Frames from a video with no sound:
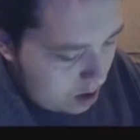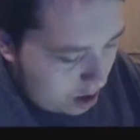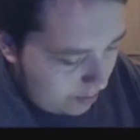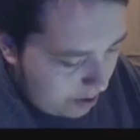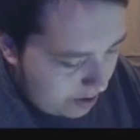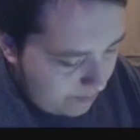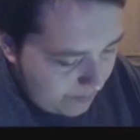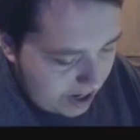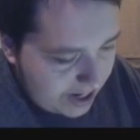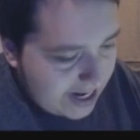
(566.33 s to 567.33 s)
Come on,
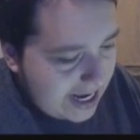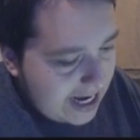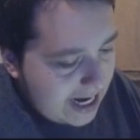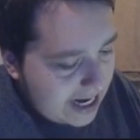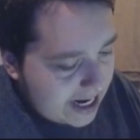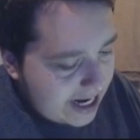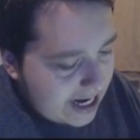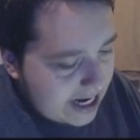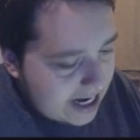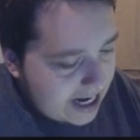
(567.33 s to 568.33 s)
I need a
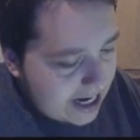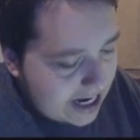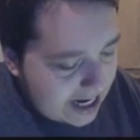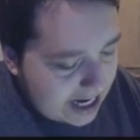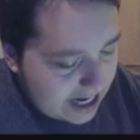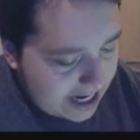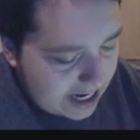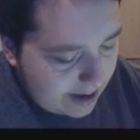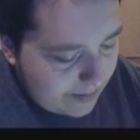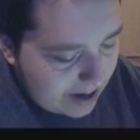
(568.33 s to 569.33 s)
big,
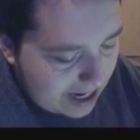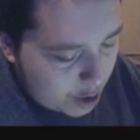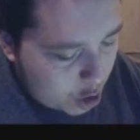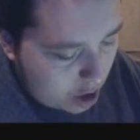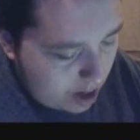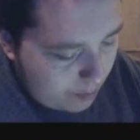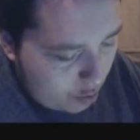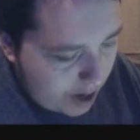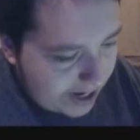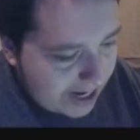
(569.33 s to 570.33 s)
that giant
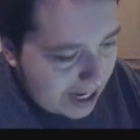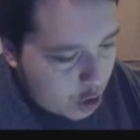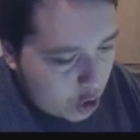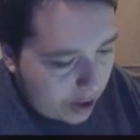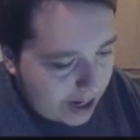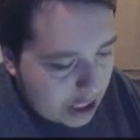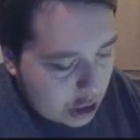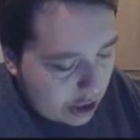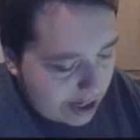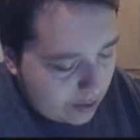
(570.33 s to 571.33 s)
boy, that
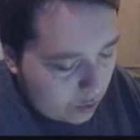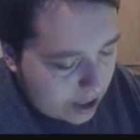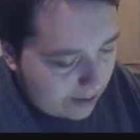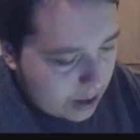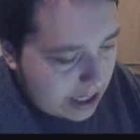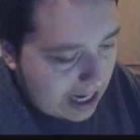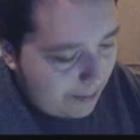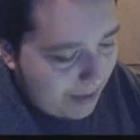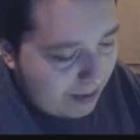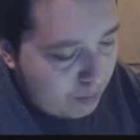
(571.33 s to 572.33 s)
giant always gives us that
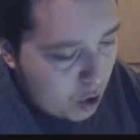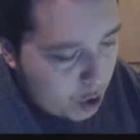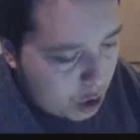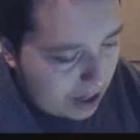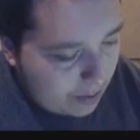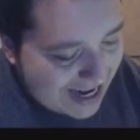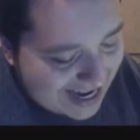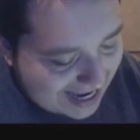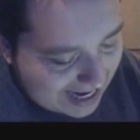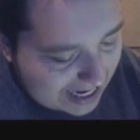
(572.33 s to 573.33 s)
big push that we
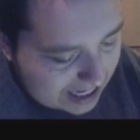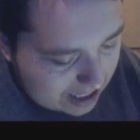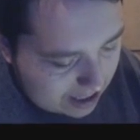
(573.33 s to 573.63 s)
need.